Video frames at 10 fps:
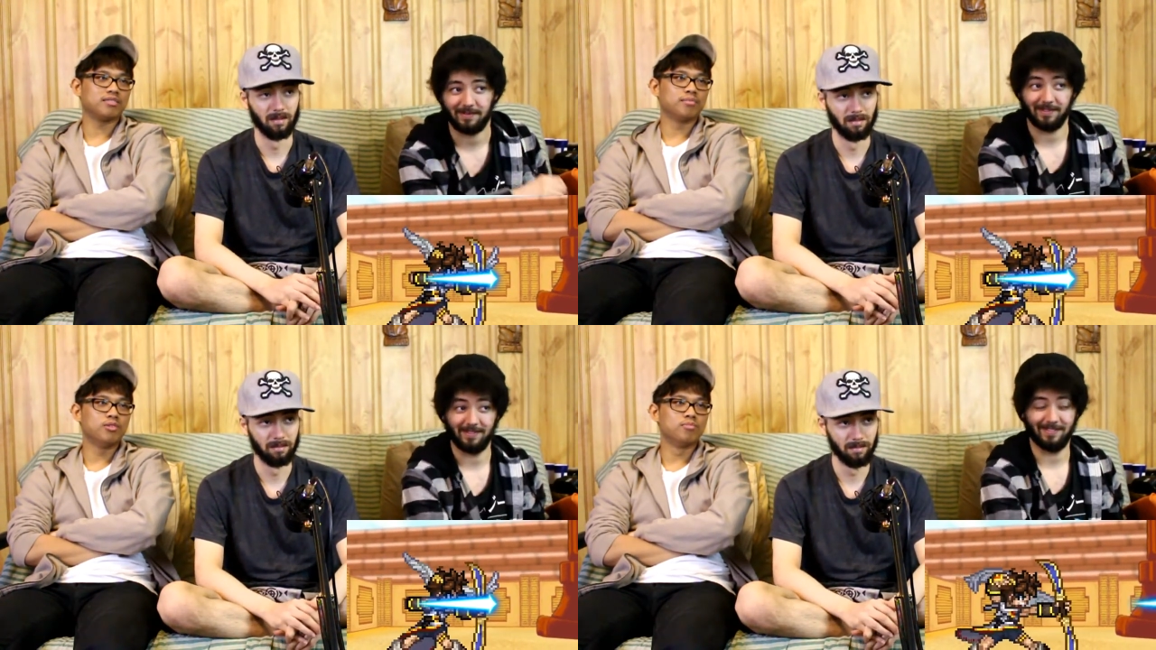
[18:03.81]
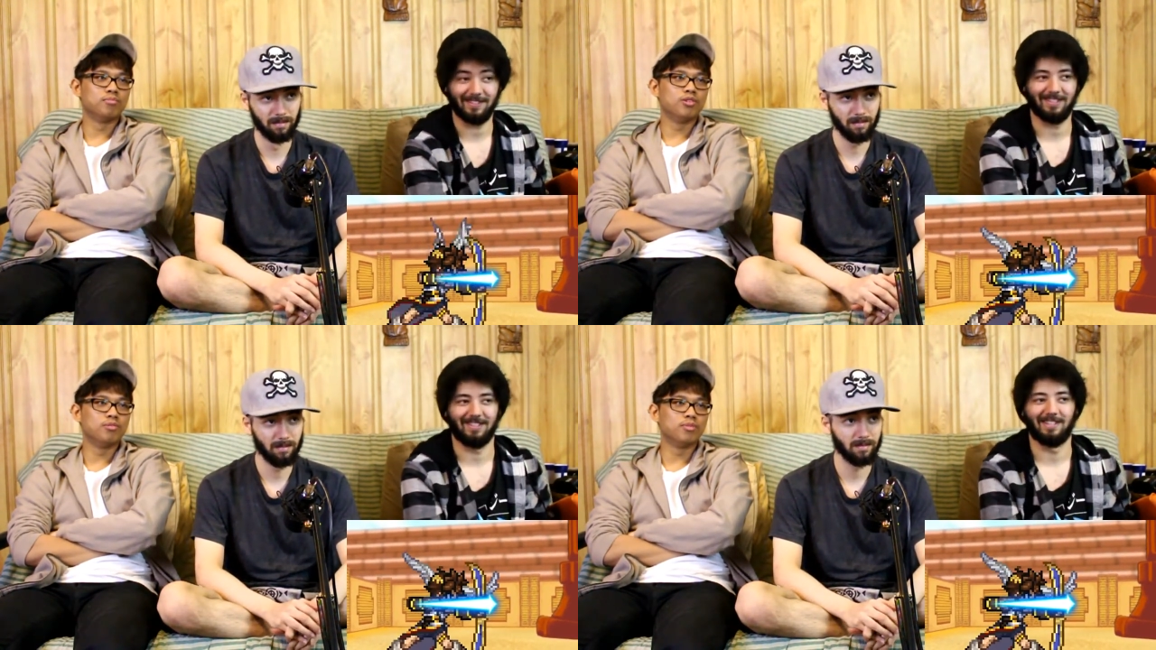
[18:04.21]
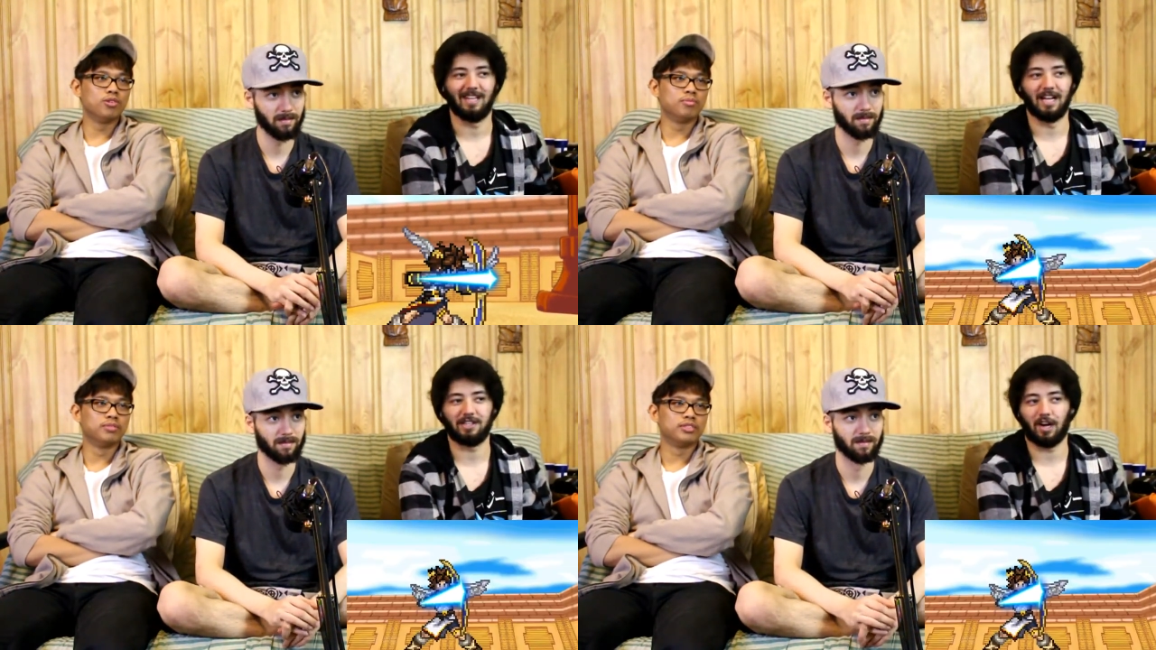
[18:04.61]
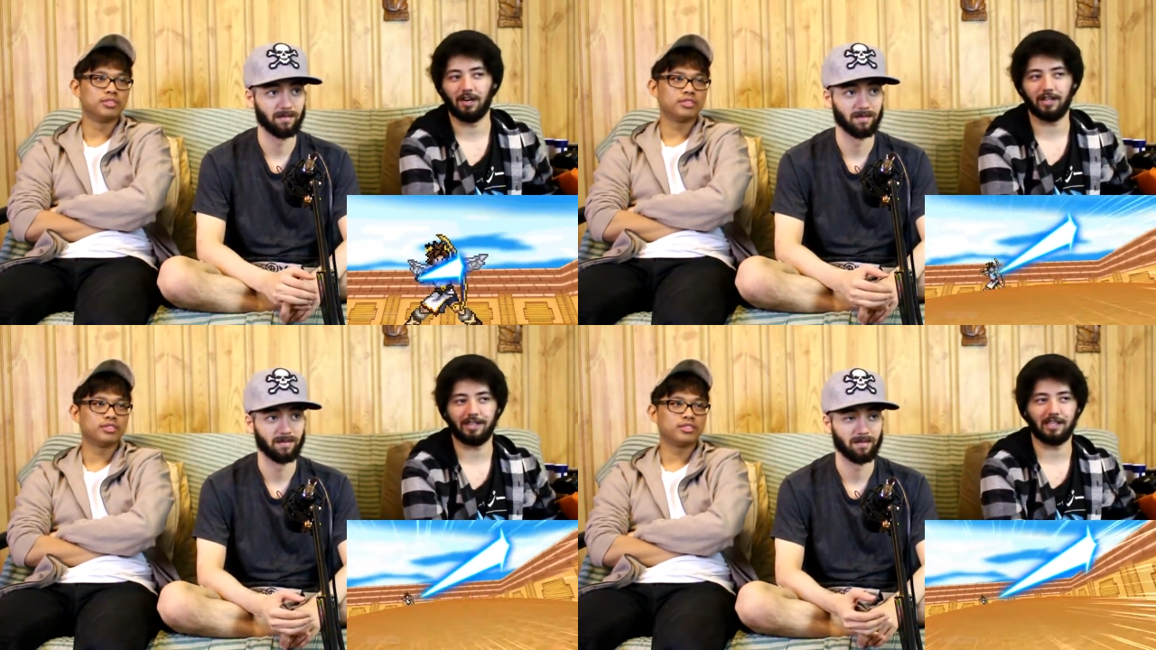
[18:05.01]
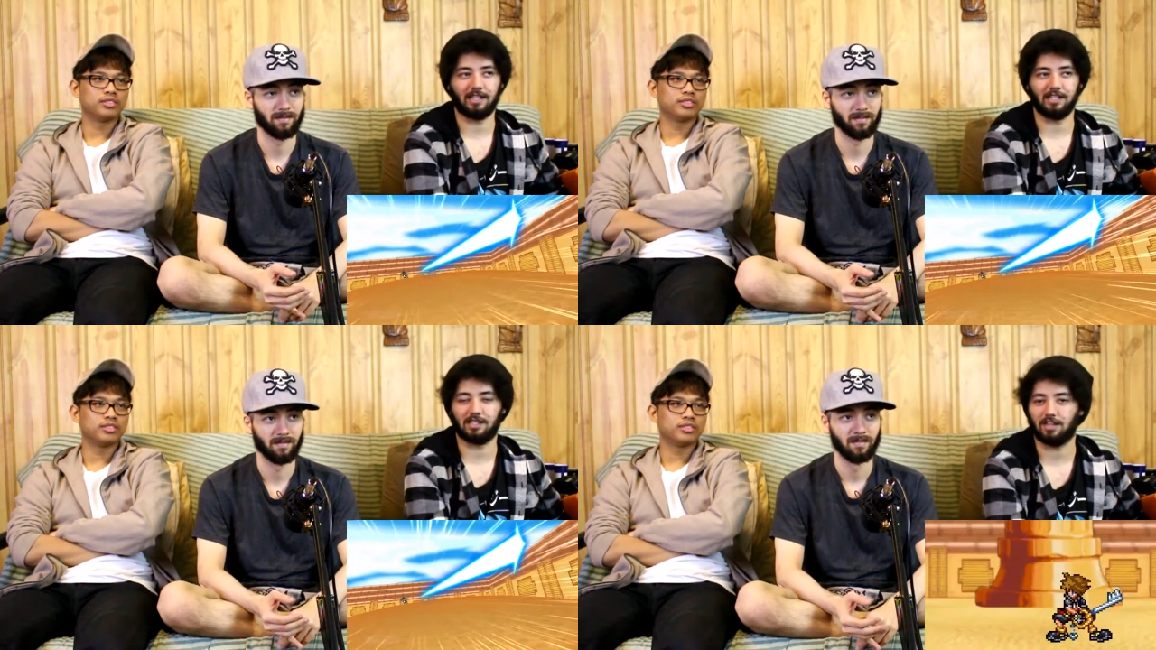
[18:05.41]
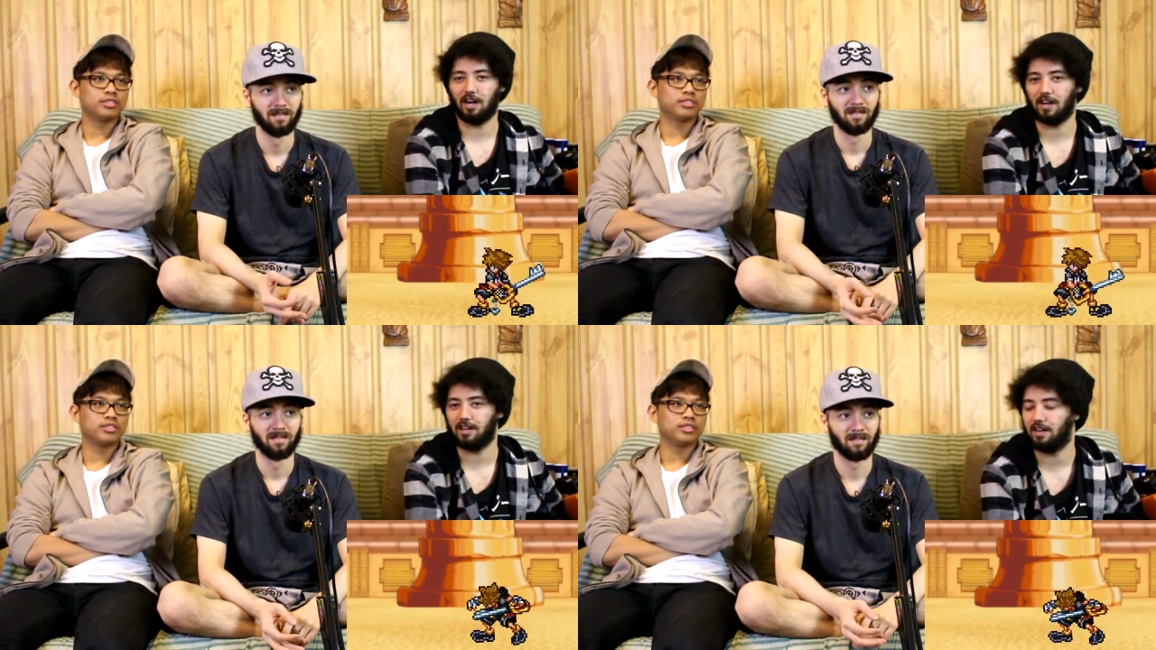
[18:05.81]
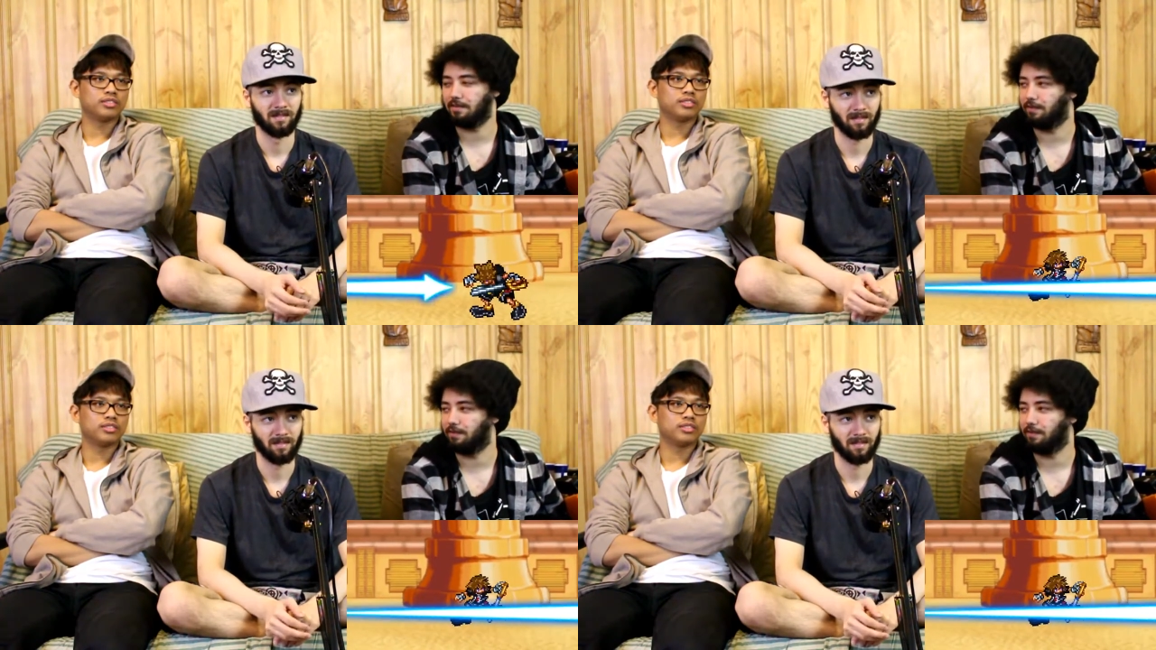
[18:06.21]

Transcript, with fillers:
Speaker 1: Whoa, whoa, whoa. Donald, I think they just got uh,